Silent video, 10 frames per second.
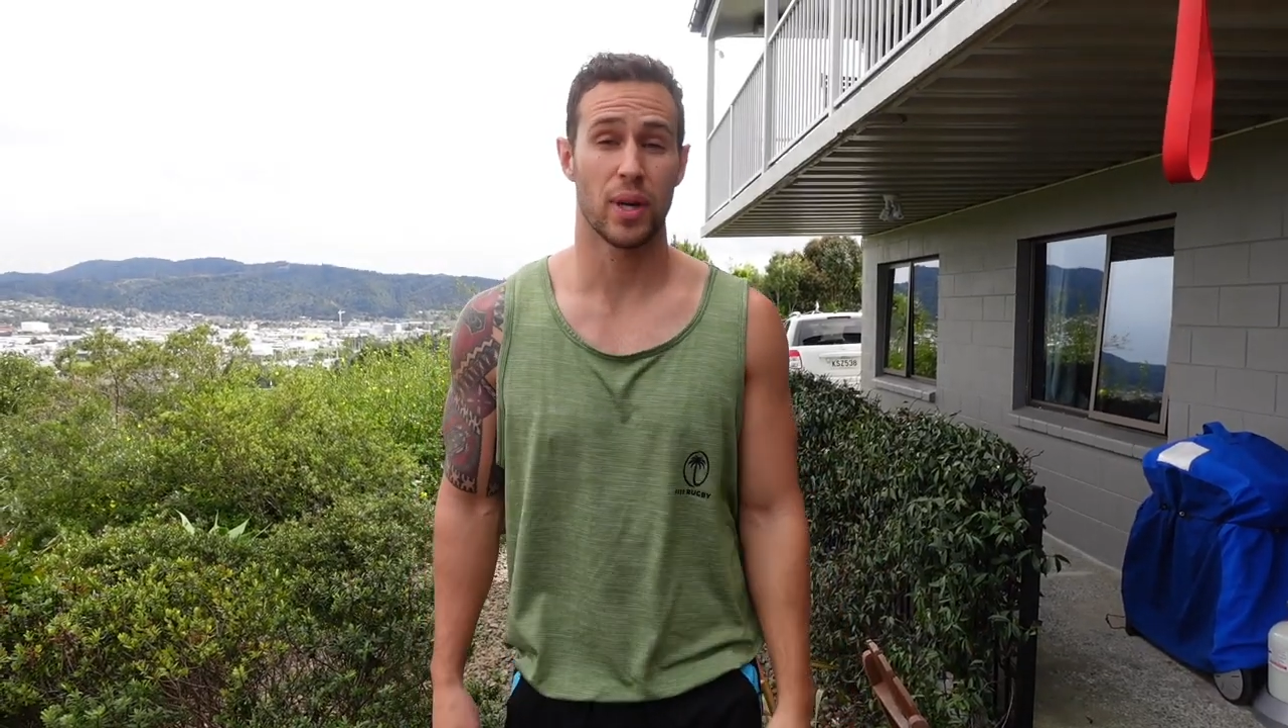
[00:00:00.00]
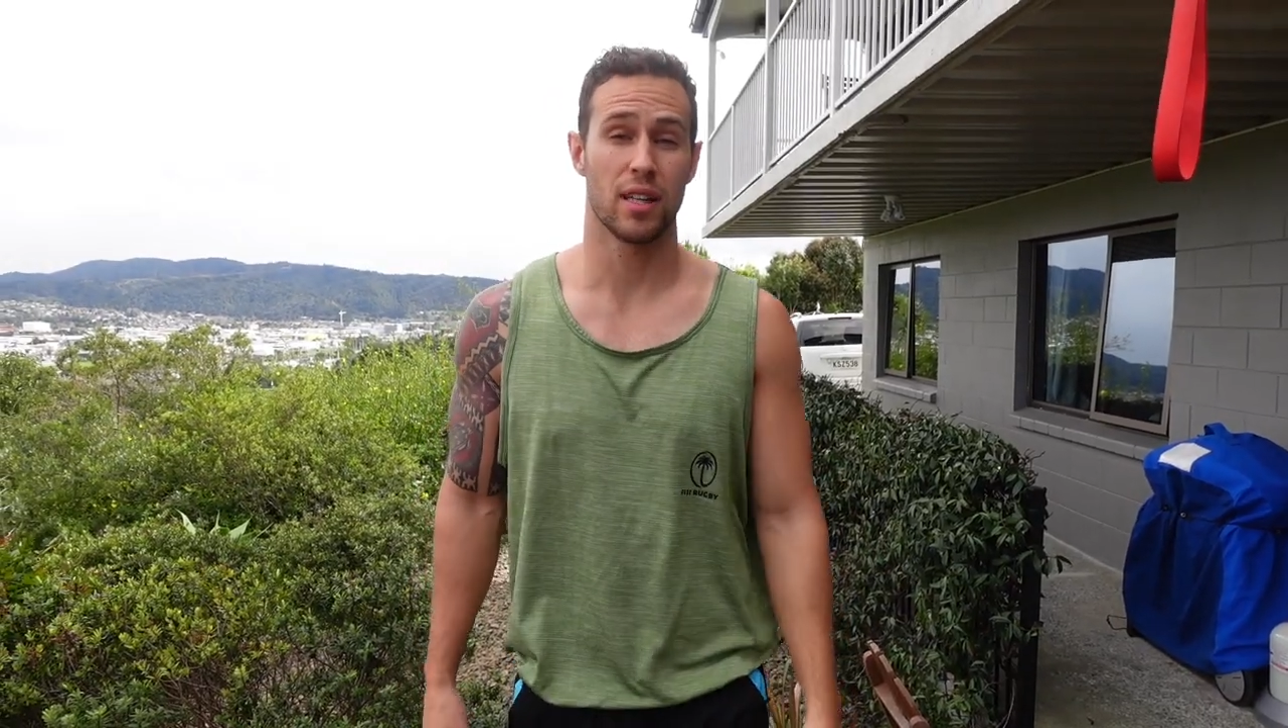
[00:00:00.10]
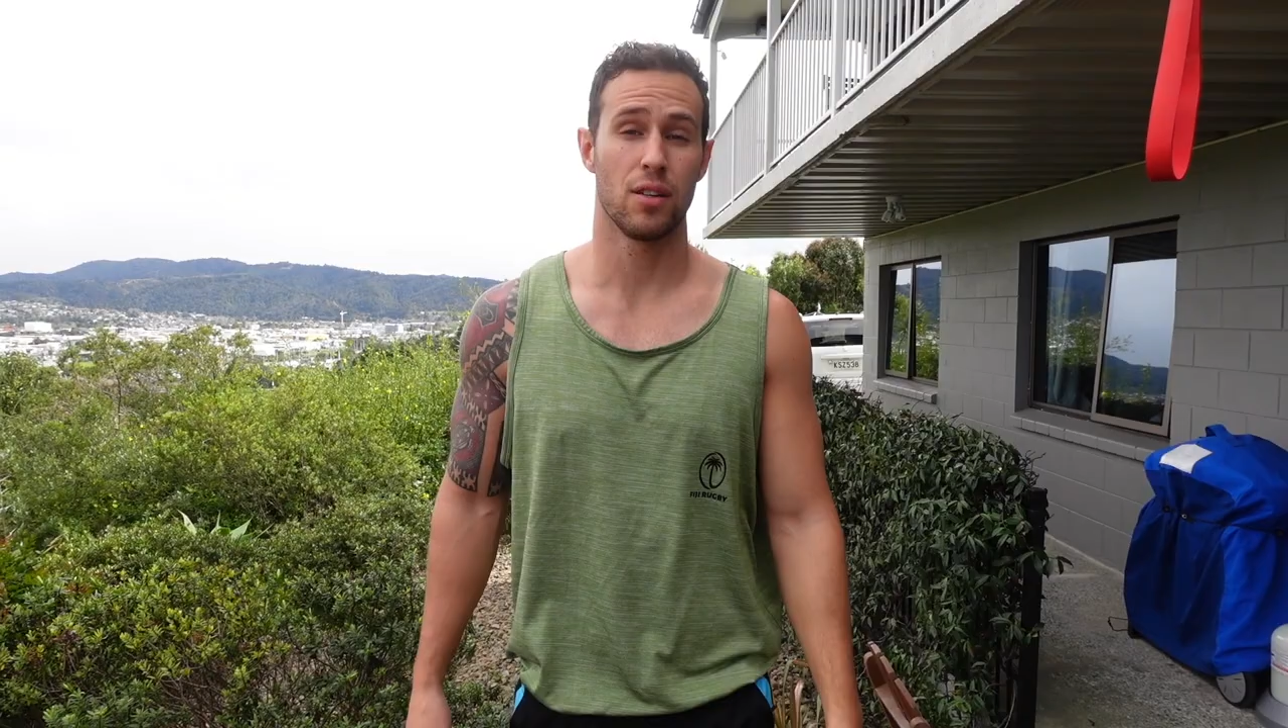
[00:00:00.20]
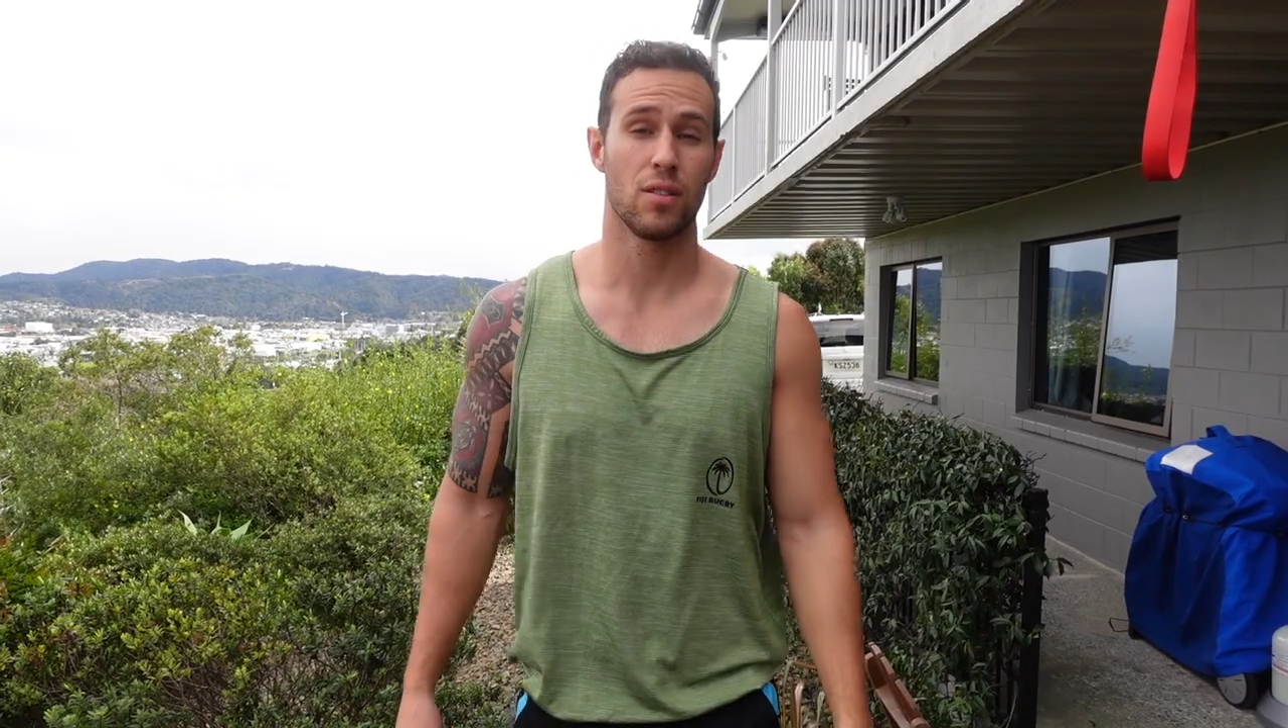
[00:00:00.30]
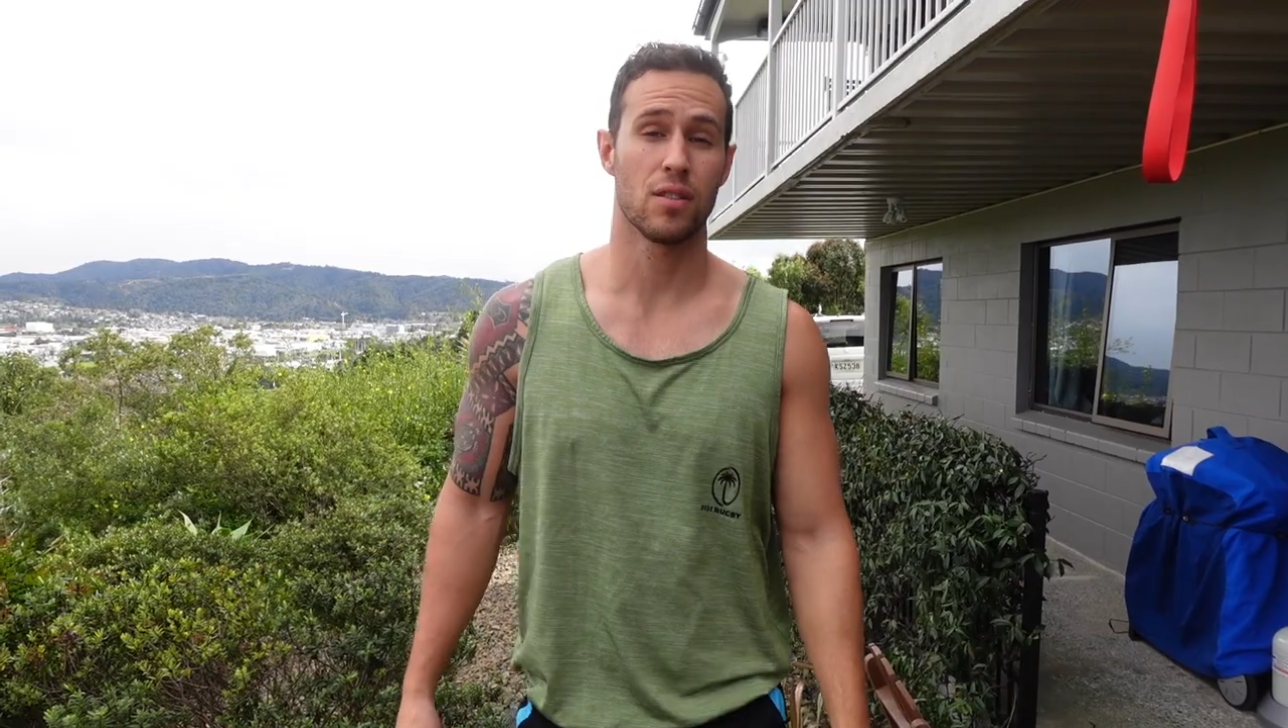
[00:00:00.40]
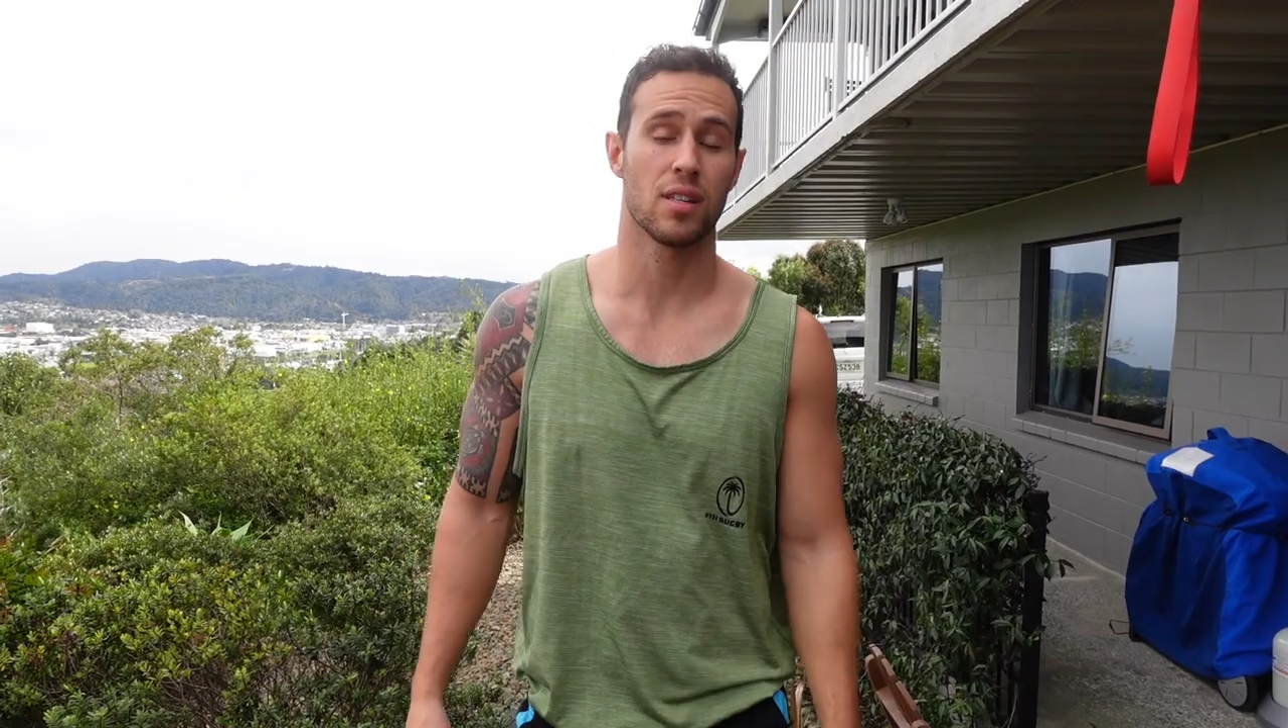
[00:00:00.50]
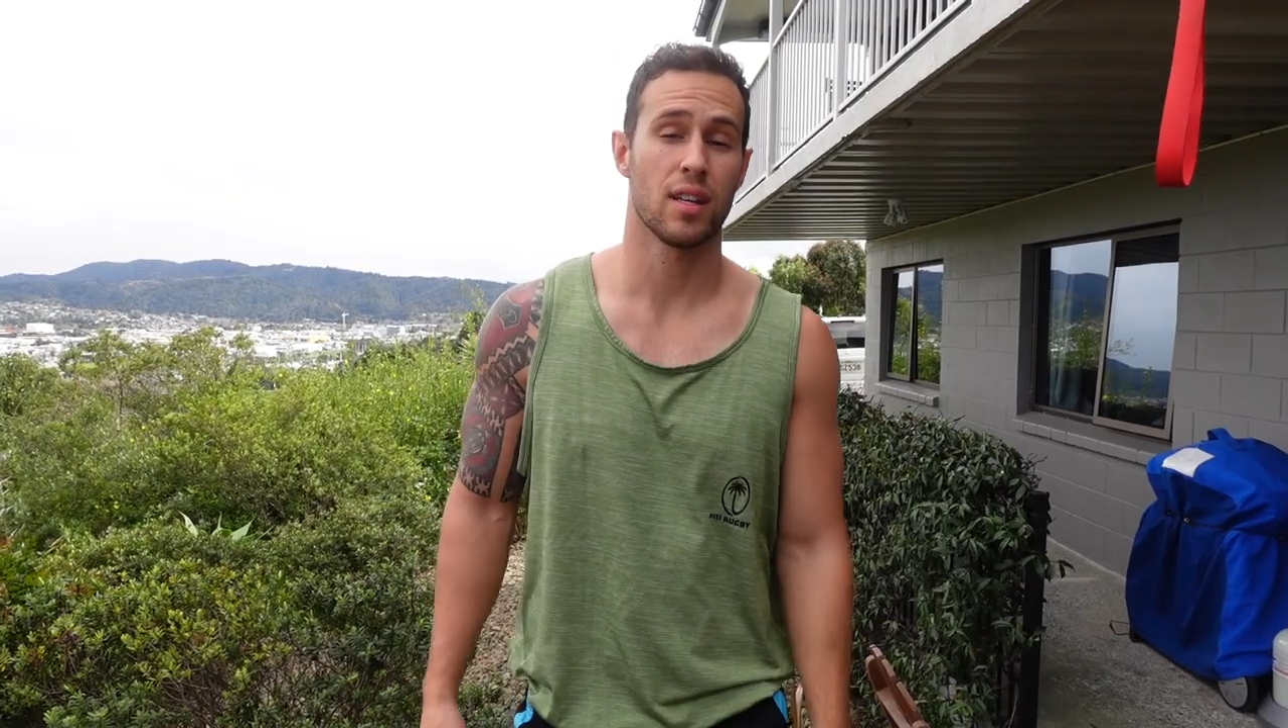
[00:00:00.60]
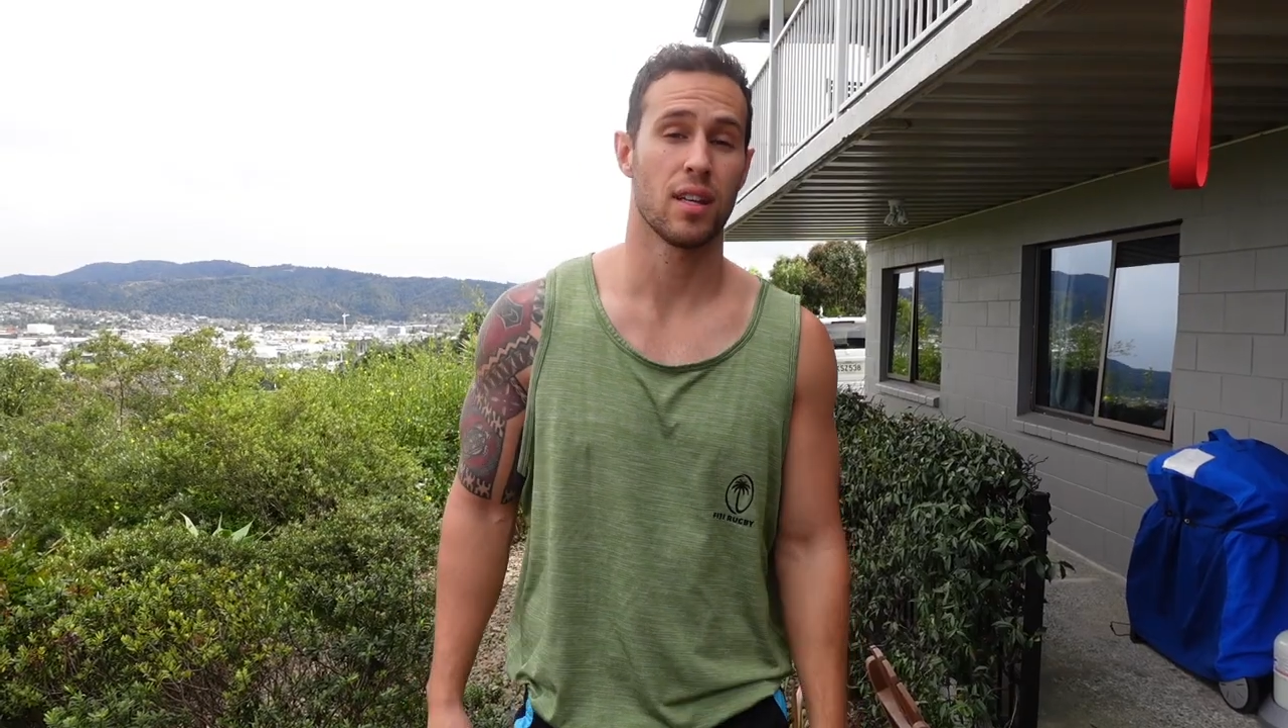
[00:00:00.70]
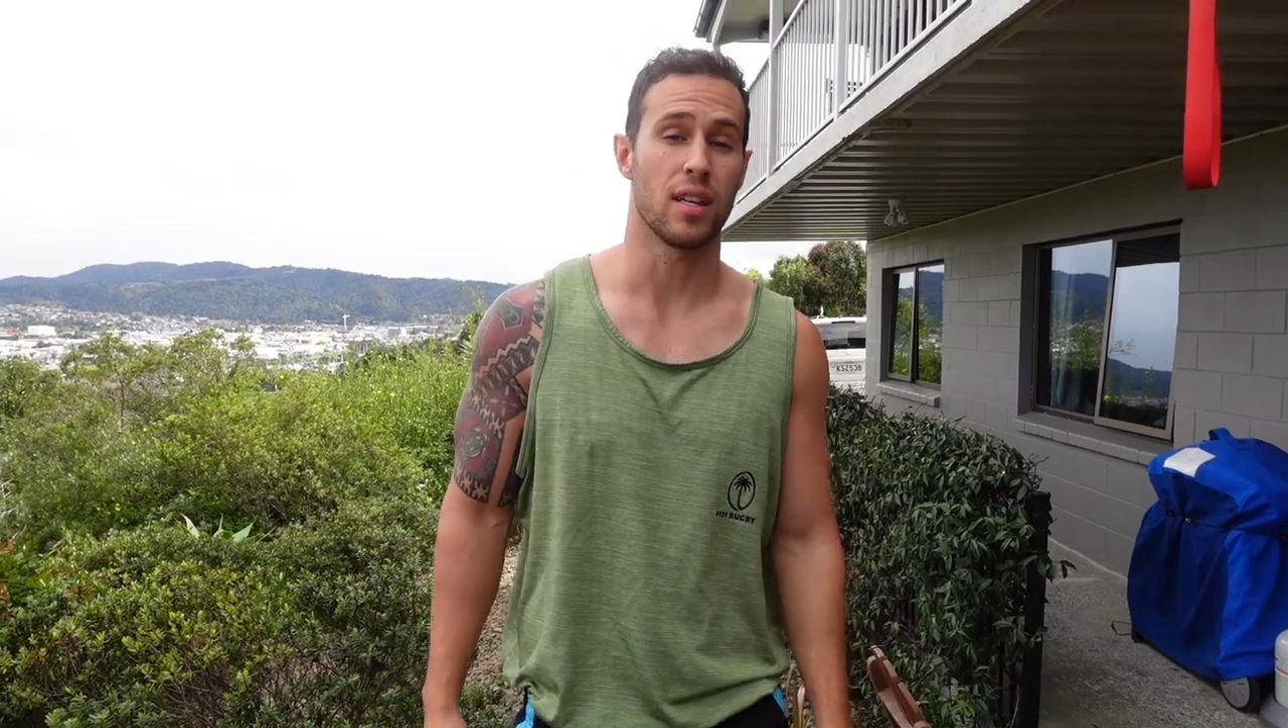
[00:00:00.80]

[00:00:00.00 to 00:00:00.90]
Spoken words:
we can use